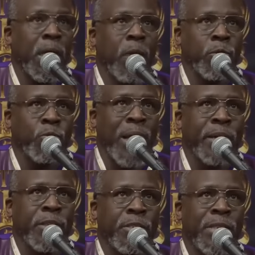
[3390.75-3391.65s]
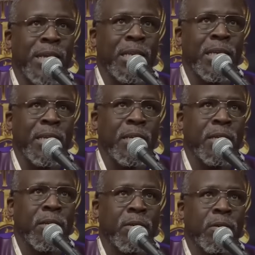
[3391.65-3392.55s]
it was right under that
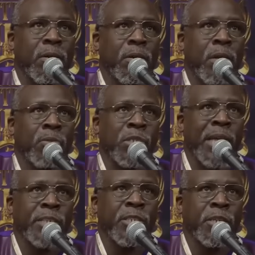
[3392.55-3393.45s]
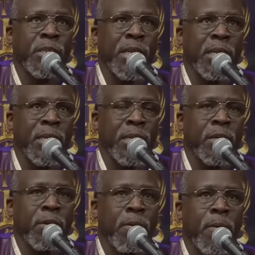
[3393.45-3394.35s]
link. It was next under that
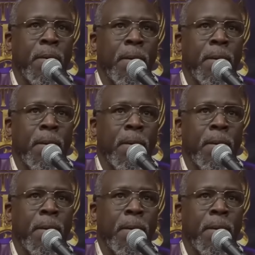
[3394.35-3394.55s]
link.